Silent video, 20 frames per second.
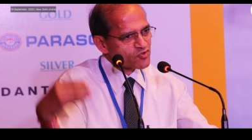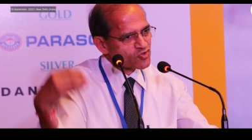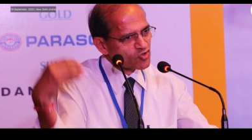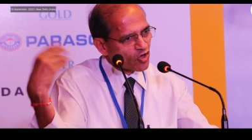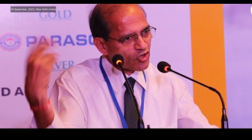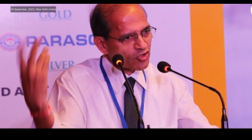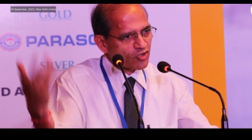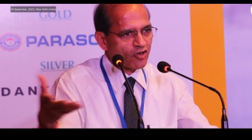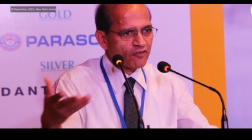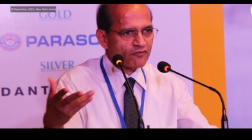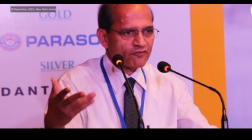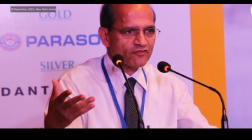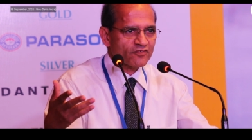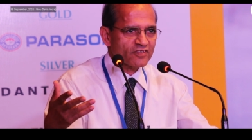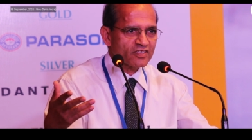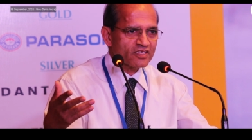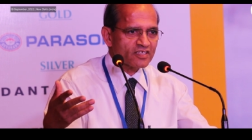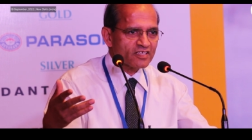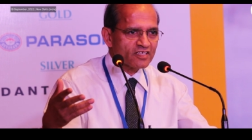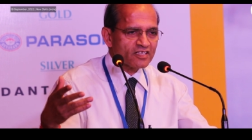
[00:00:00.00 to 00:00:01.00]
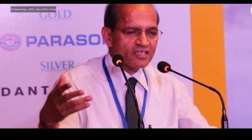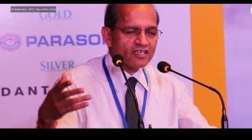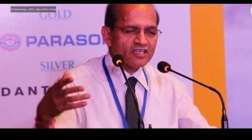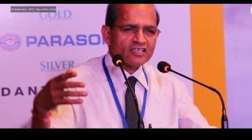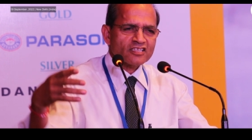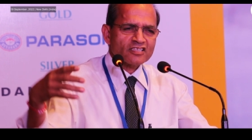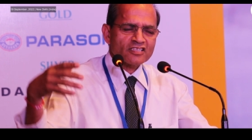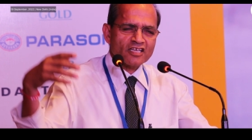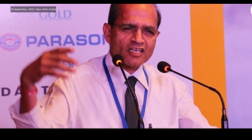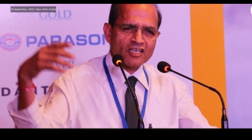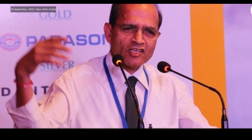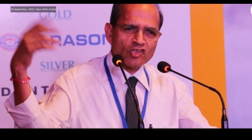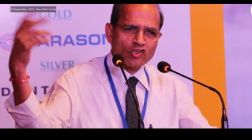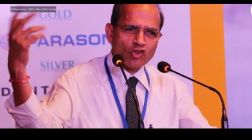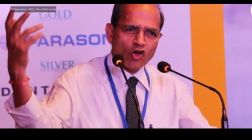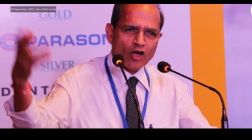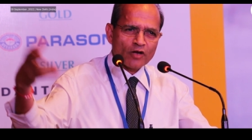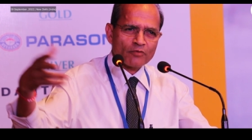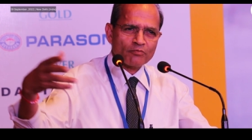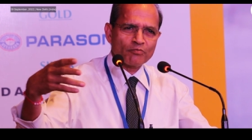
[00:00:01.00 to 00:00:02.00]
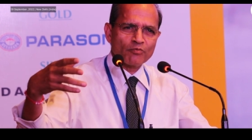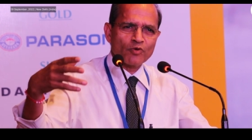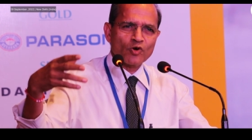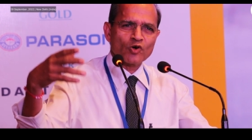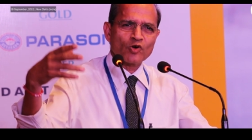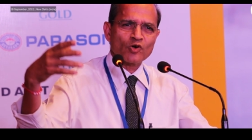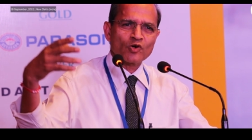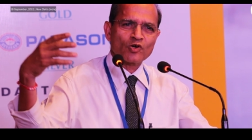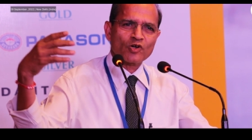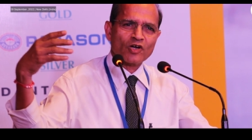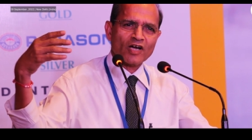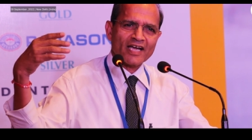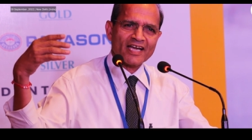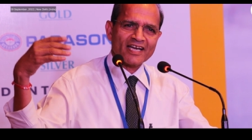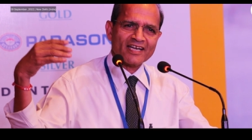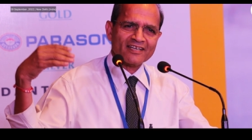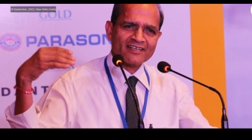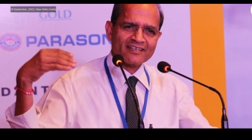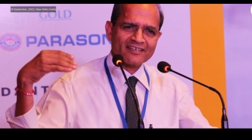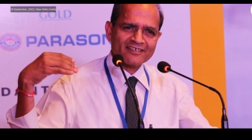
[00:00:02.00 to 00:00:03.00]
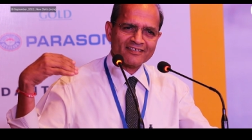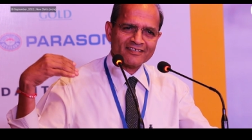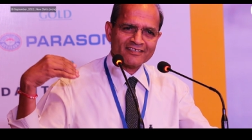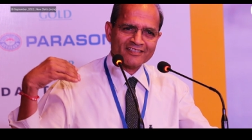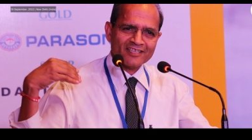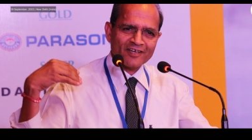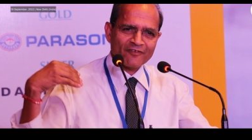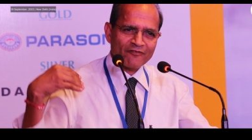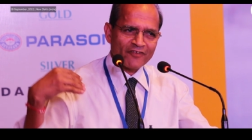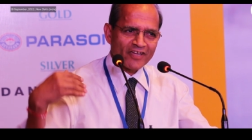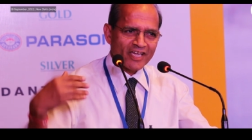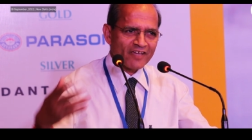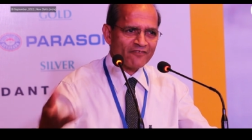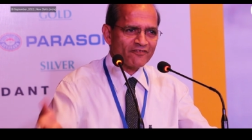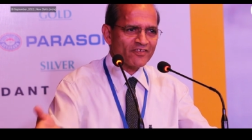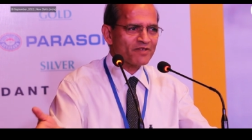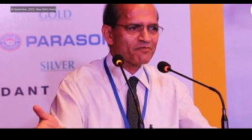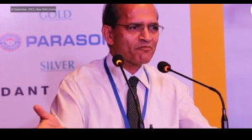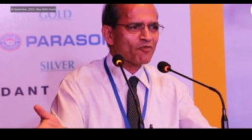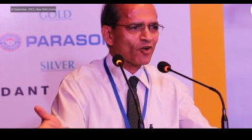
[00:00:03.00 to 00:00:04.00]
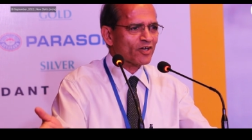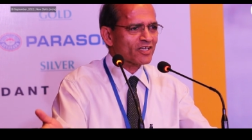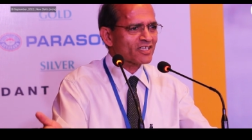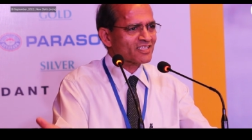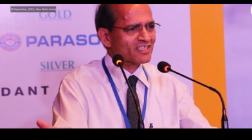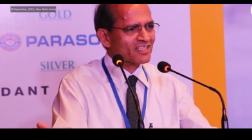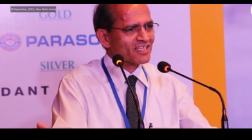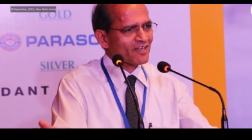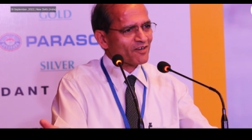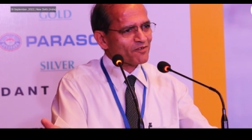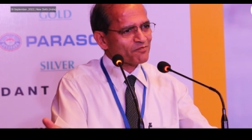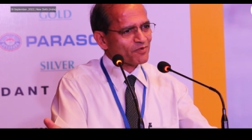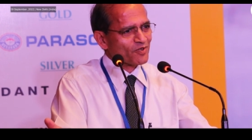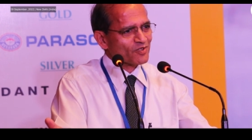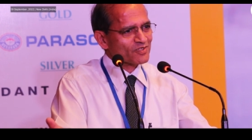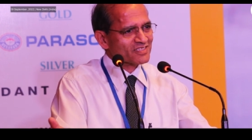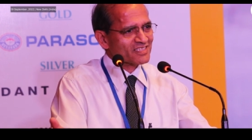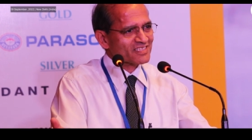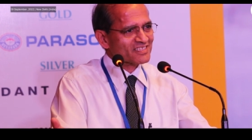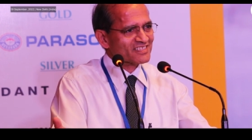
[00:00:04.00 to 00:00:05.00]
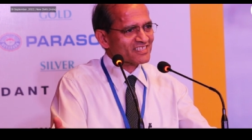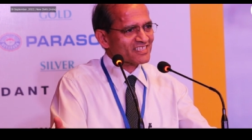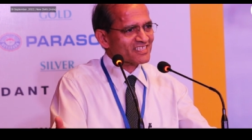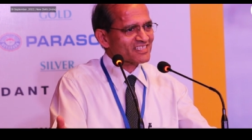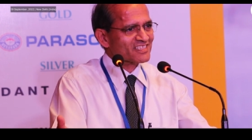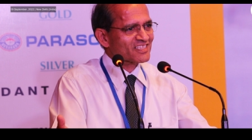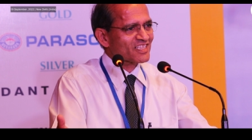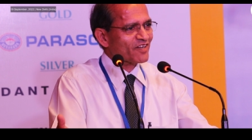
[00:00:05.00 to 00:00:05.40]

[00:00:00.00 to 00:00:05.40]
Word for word: sort of the logbook and uh, the way we monitor our processes,